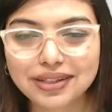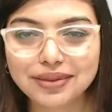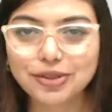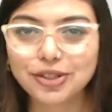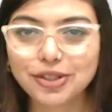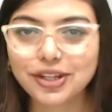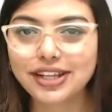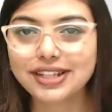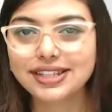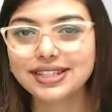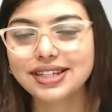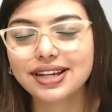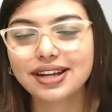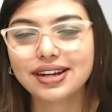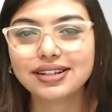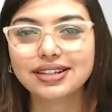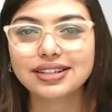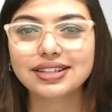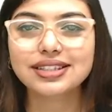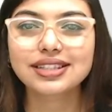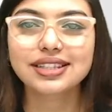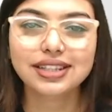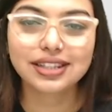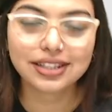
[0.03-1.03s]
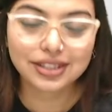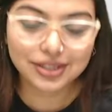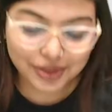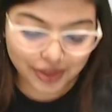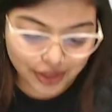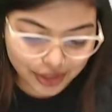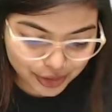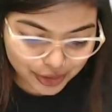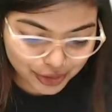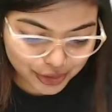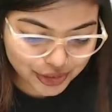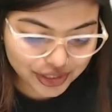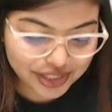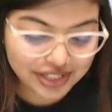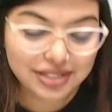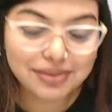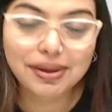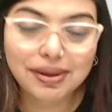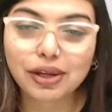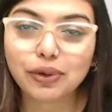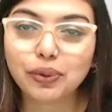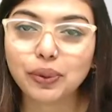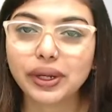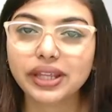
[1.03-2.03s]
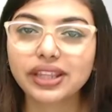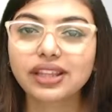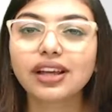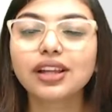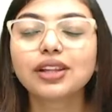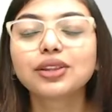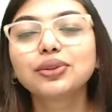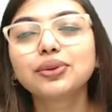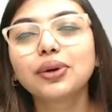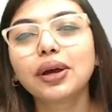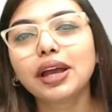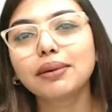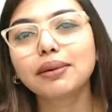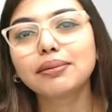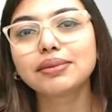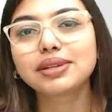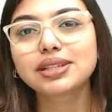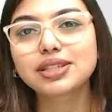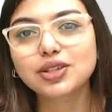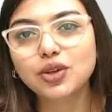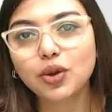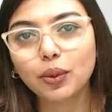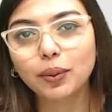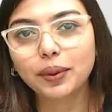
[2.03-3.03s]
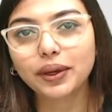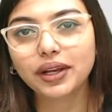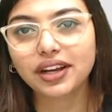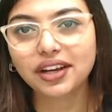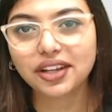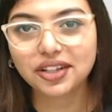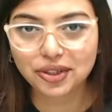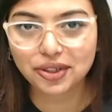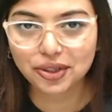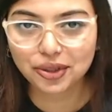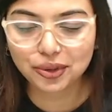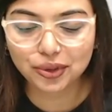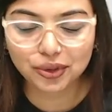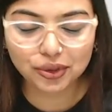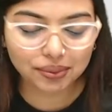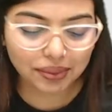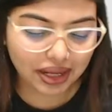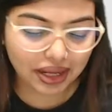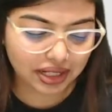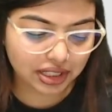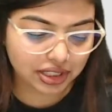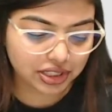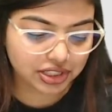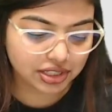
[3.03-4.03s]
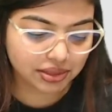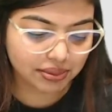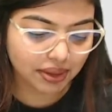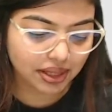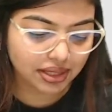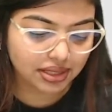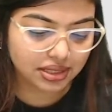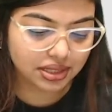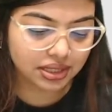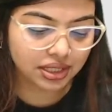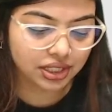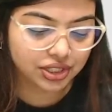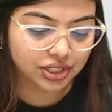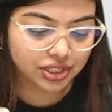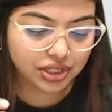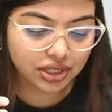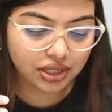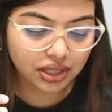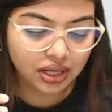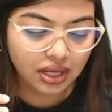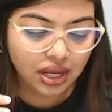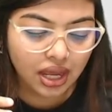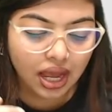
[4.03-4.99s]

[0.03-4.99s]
NCERT Solutions by Vedantu. I am Ms. Gopika, your own biology master teacher.